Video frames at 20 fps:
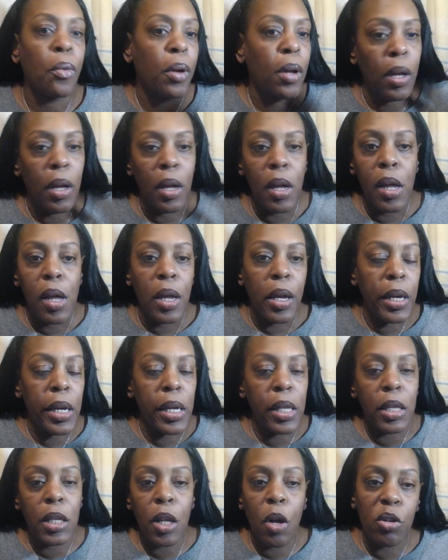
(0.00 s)
in those
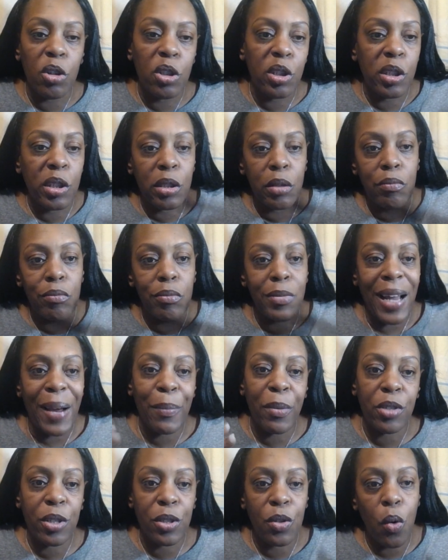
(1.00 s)
type of
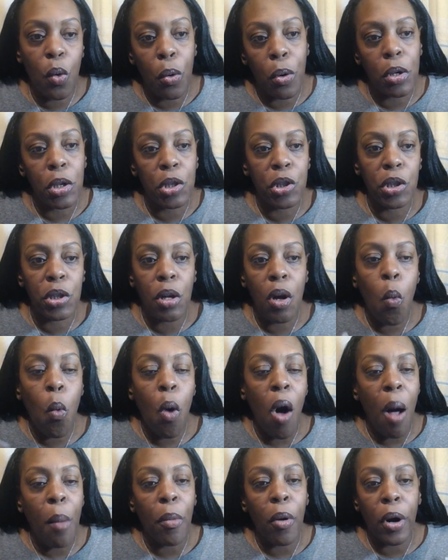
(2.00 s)
stores you know Walmart
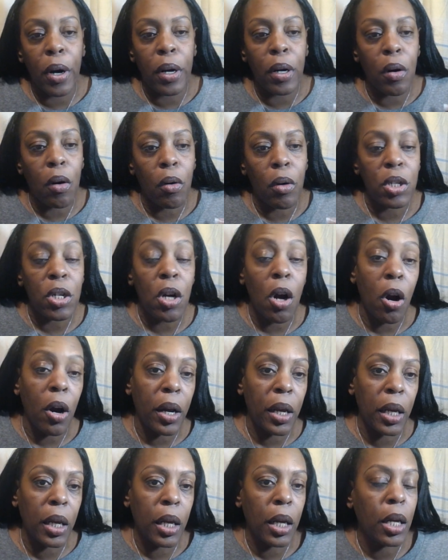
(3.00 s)
or Target you
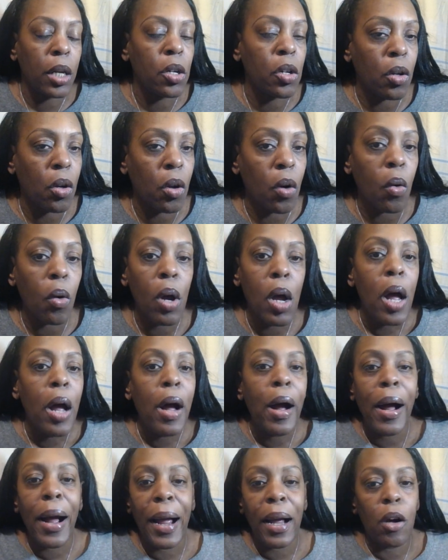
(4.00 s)
know I go
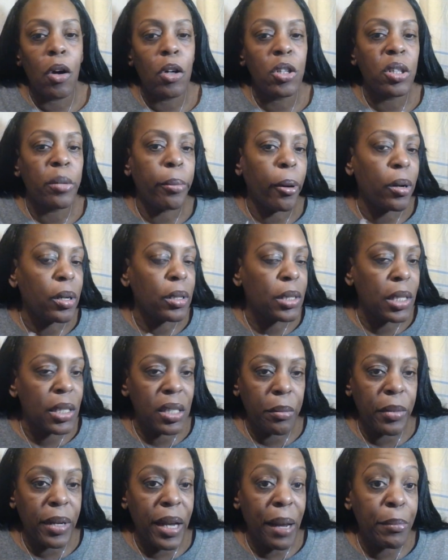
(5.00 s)
to Burlington sometimes
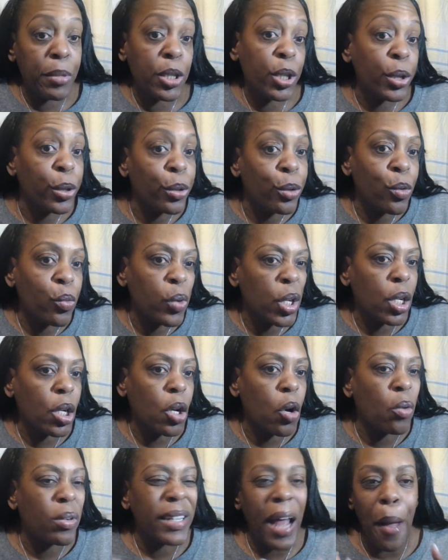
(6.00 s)
too you know not
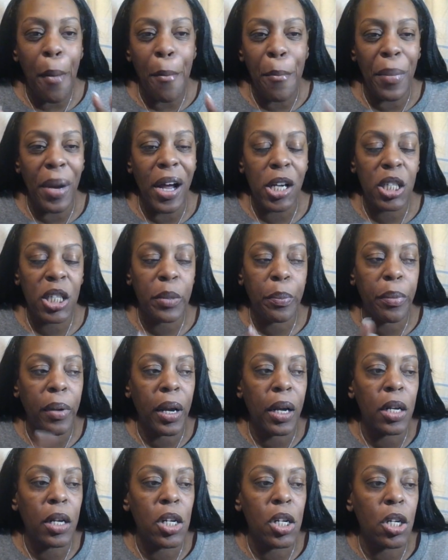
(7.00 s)
much but you know
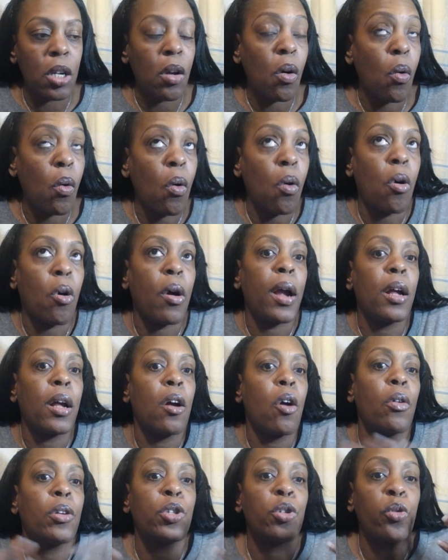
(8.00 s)
or I go into
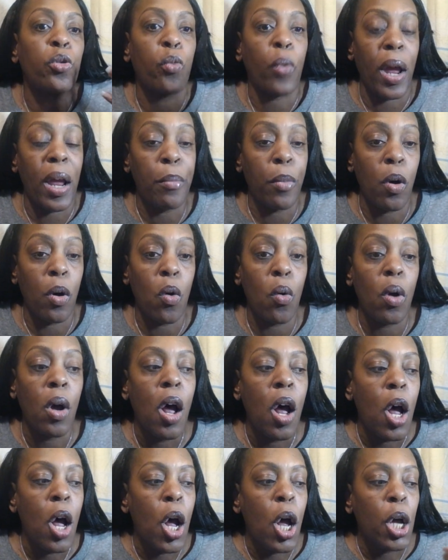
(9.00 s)
Rainbow
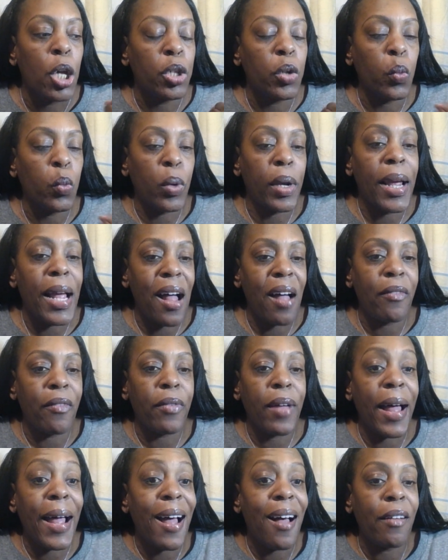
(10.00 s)
we have I have a
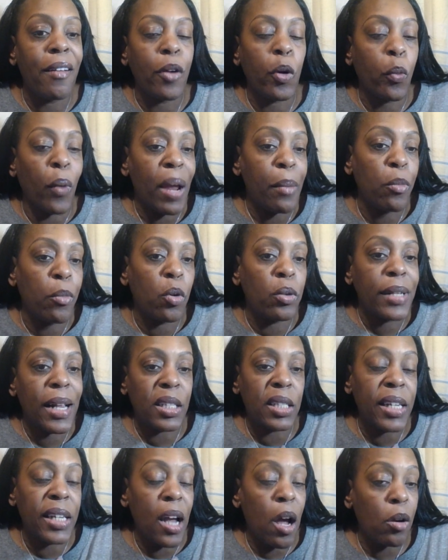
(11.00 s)
rainbow that's down the
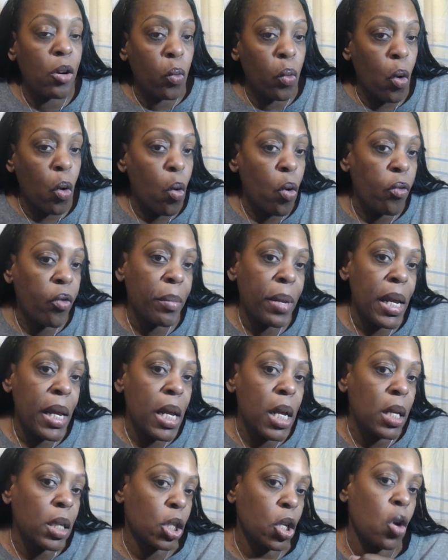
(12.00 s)
road for me so
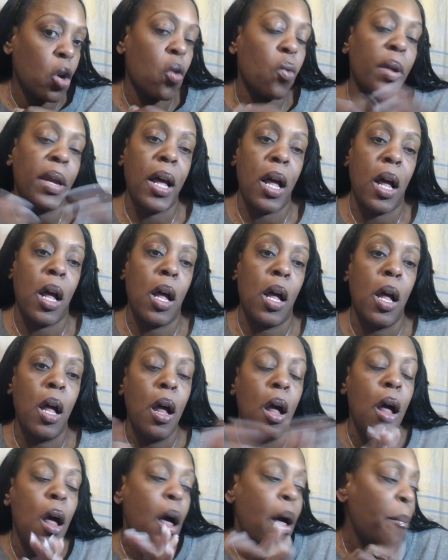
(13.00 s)
yeah but
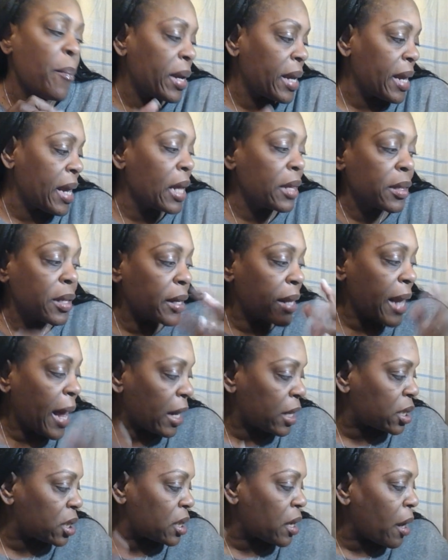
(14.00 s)
yeah the next
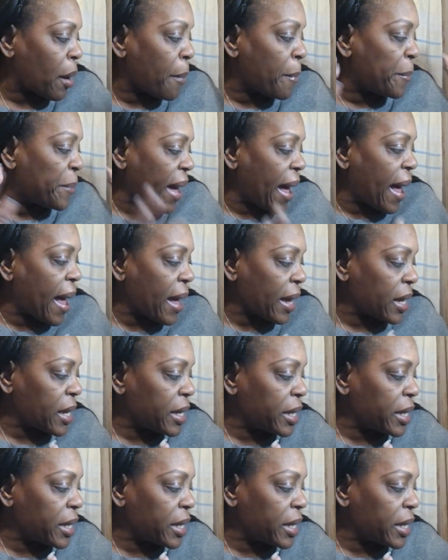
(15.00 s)
bag is